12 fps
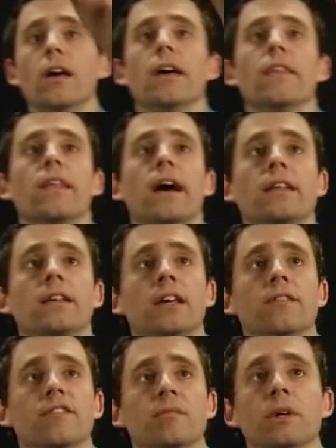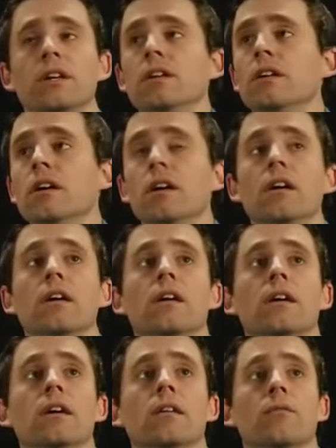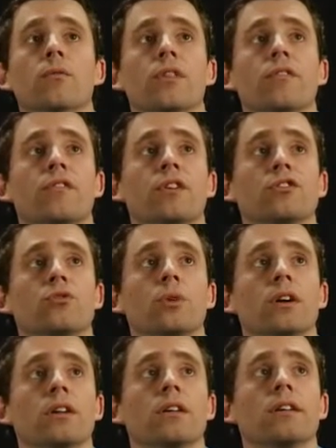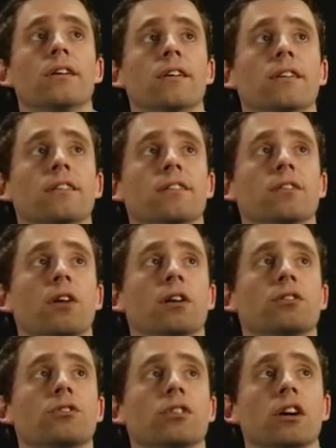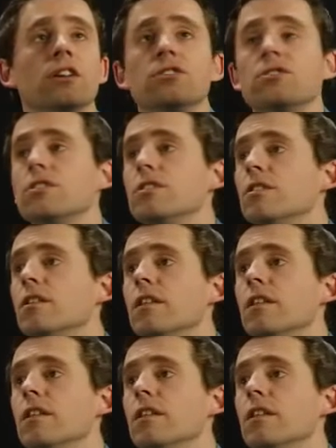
And that gives me um, the first one is not touched.